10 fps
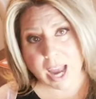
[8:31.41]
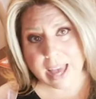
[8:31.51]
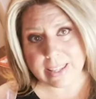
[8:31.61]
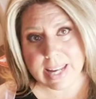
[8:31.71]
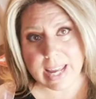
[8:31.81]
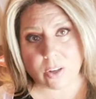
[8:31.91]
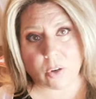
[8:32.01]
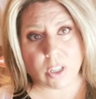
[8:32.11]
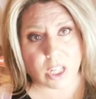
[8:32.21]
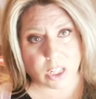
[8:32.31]
ethnic
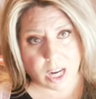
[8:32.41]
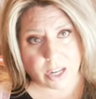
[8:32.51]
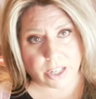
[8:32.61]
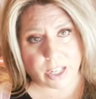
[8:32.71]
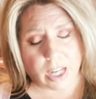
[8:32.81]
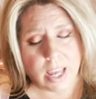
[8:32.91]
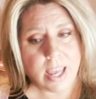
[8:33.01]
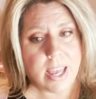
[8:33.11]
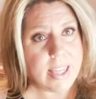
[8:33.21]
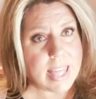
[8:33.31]
or a little darker,
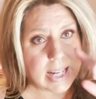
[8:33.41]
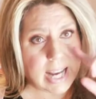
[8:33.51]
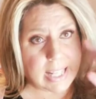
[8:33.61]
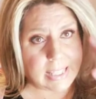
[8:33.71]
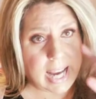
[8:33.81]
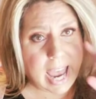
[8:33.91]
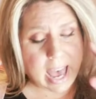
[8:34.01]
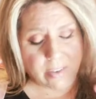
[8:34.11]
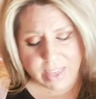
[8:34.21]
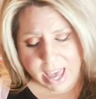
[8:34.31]
that tends to
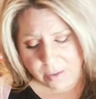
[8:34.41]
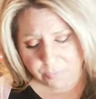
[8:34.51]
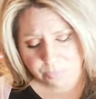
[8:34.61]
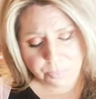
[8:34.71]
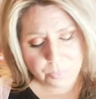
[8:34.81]
have that.